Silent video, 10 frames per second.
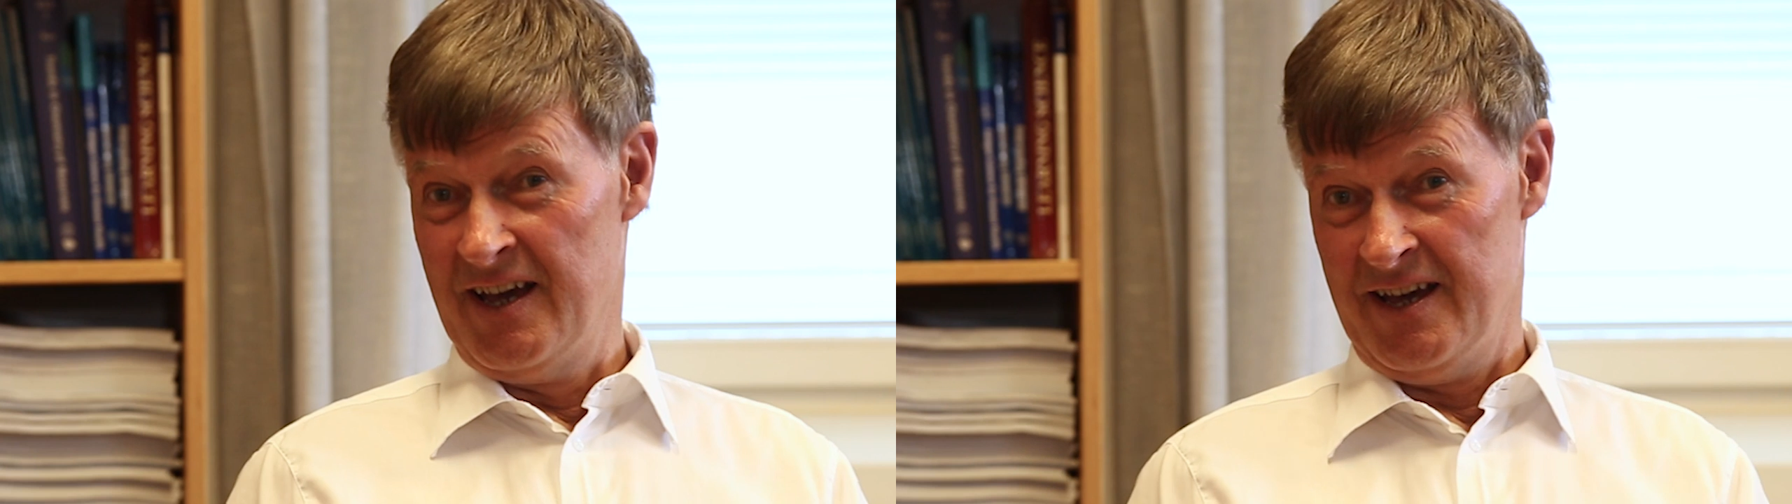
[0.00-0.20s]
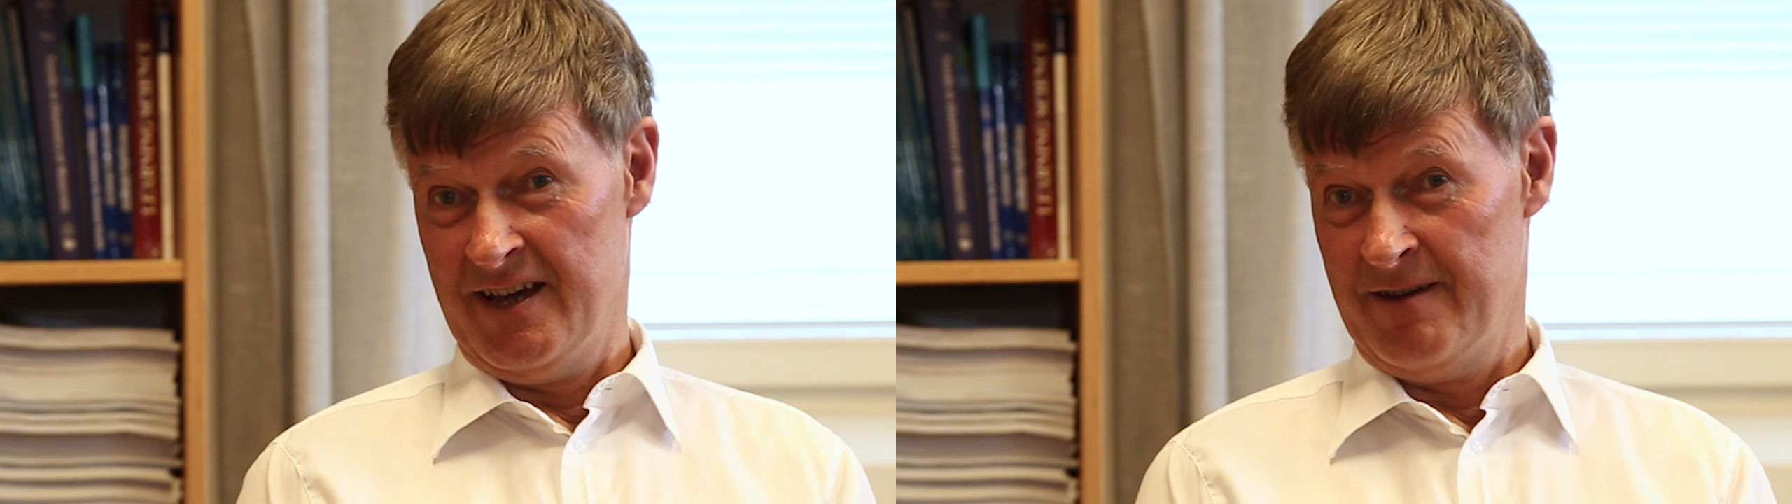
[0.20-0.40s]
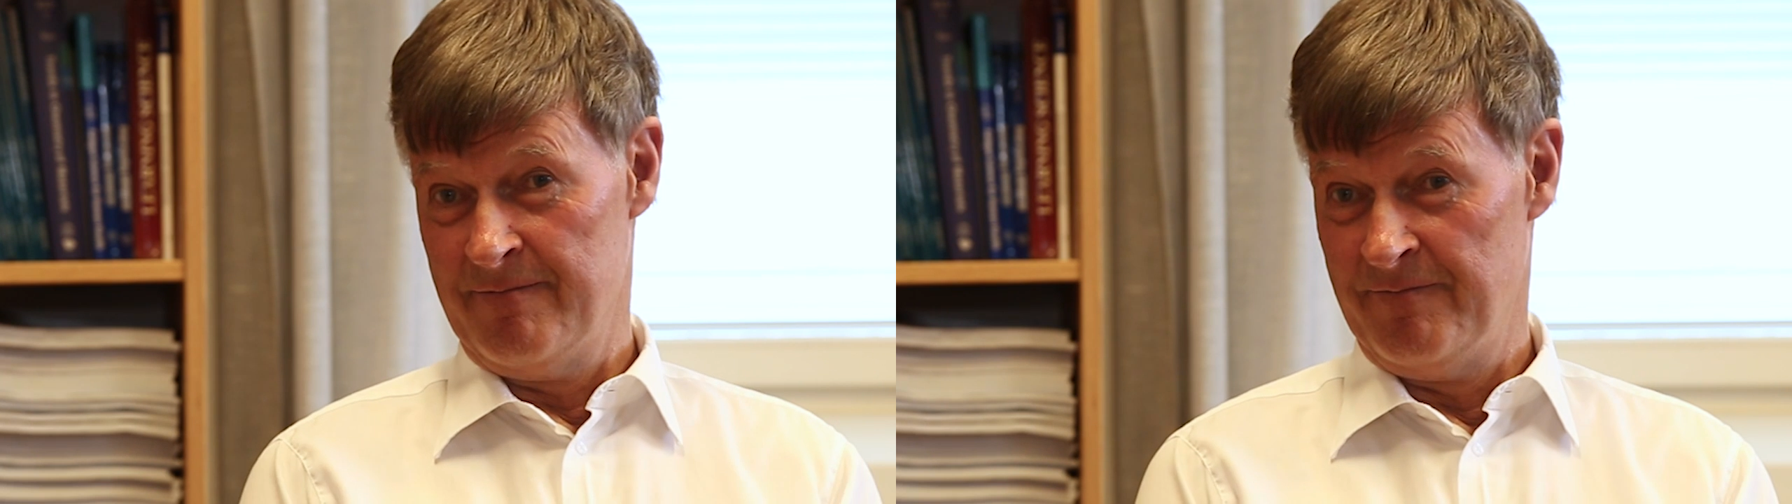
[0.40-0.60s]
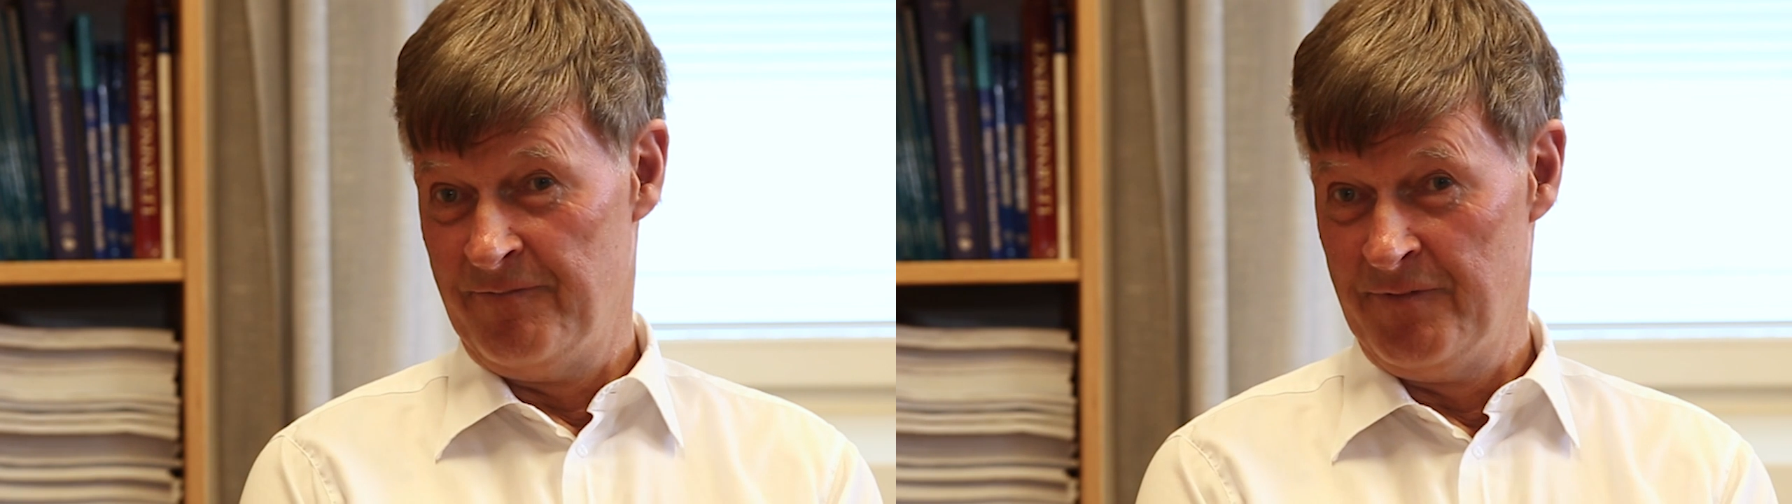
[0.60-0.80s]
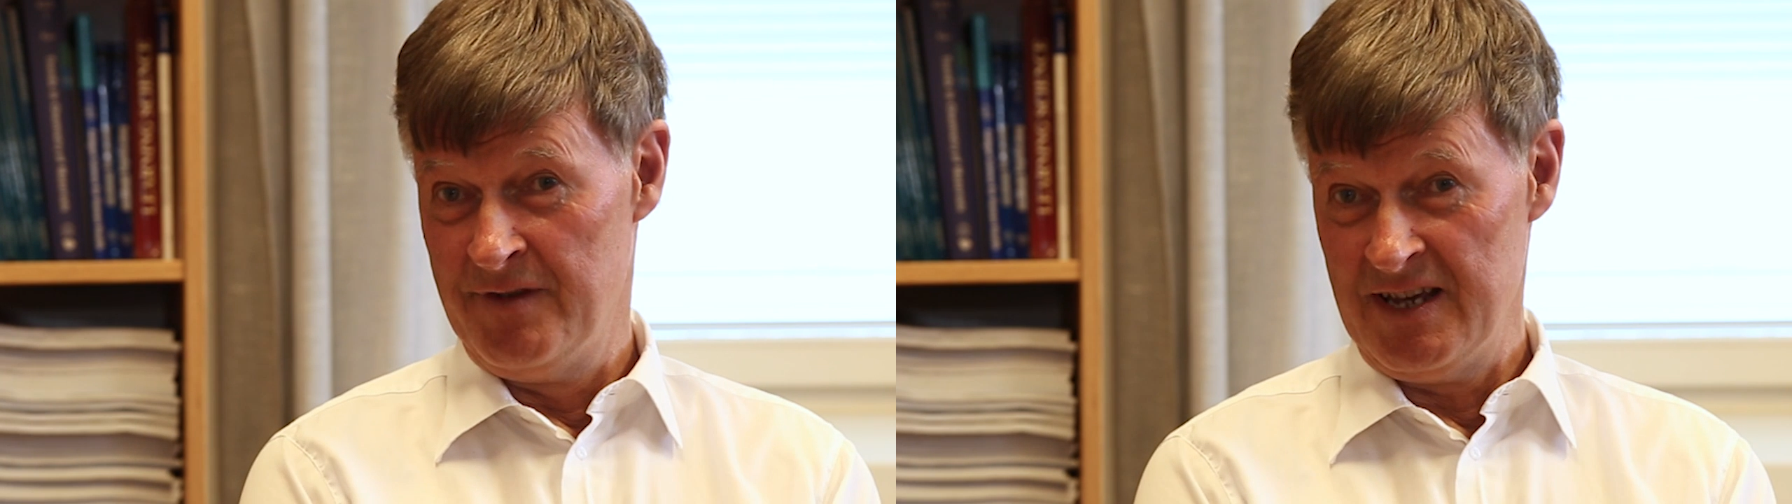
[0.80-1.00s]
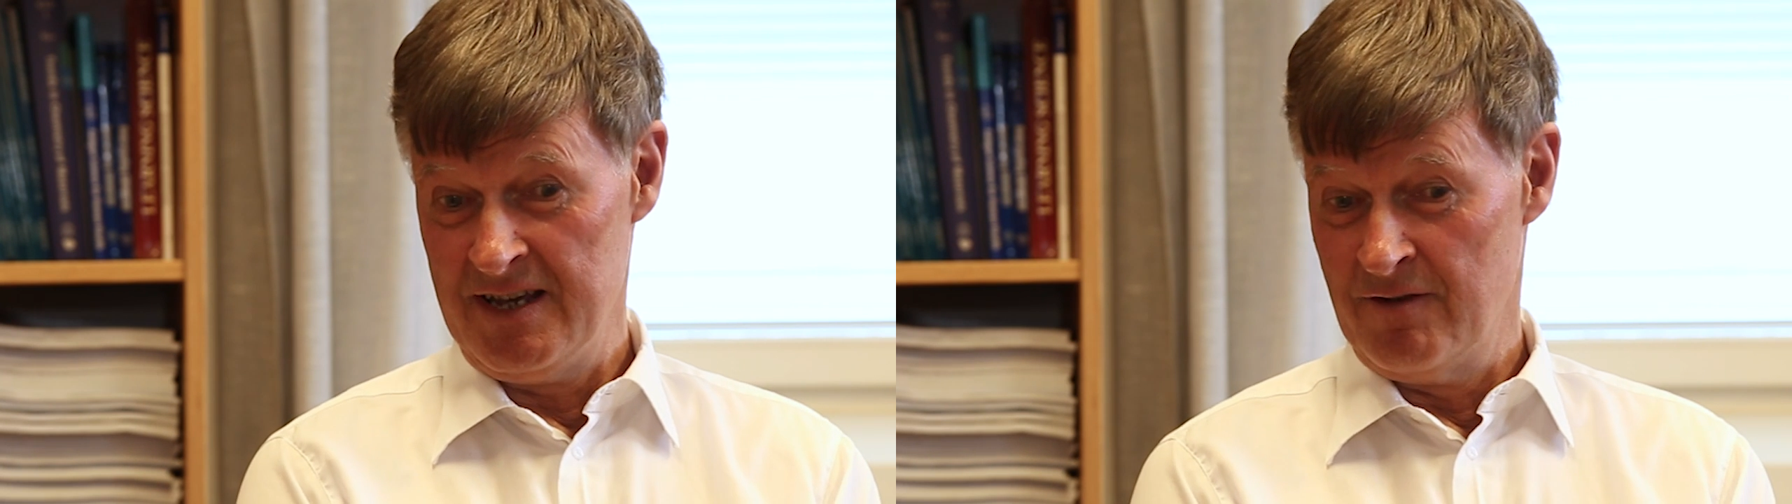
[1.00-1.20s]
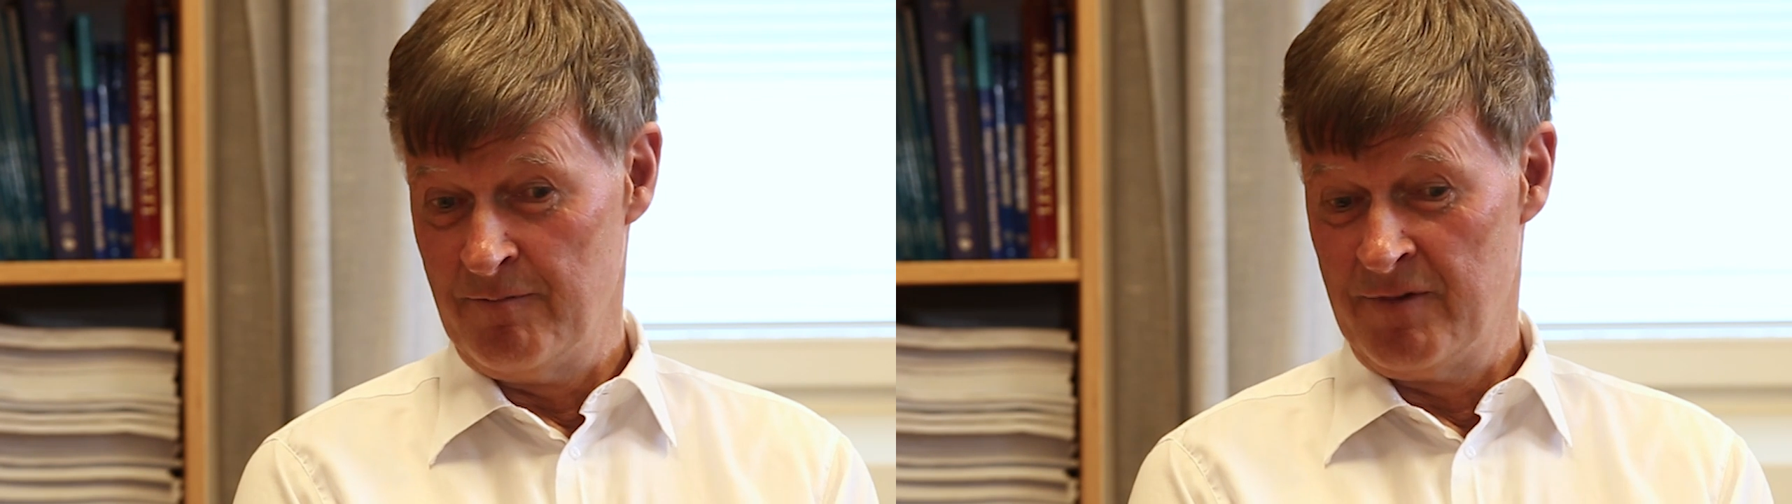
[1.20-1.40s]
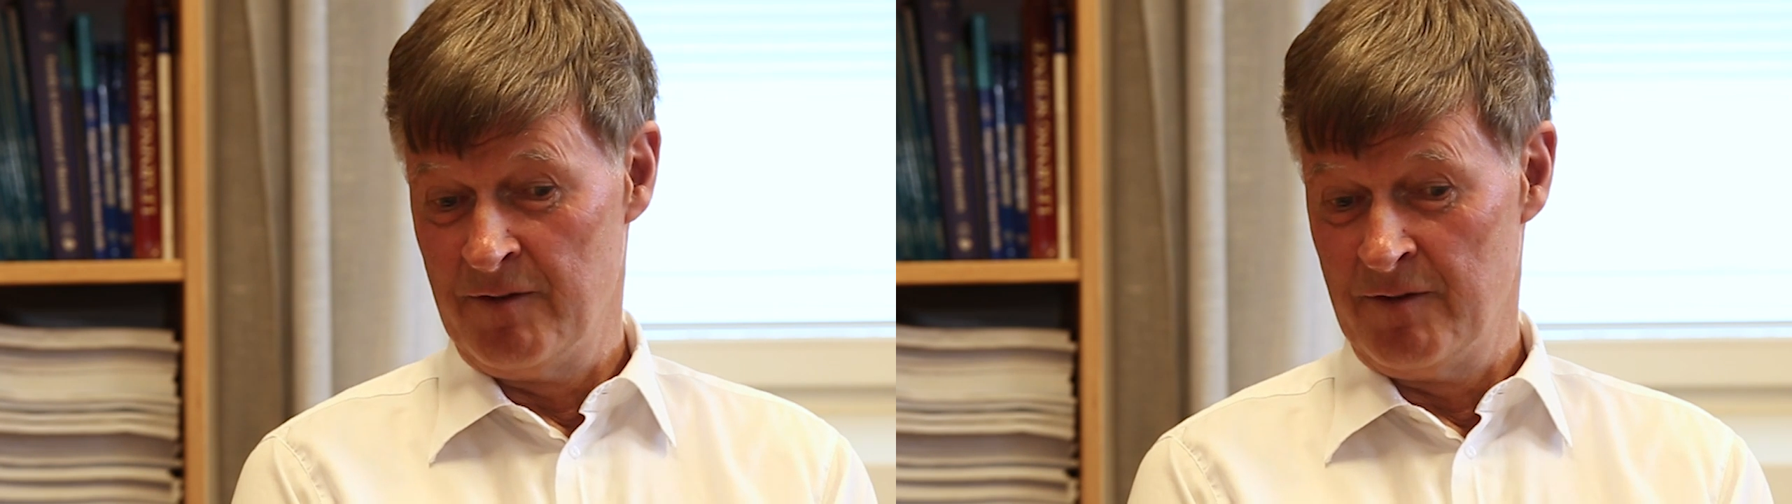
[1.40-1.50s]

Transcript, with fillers: um, the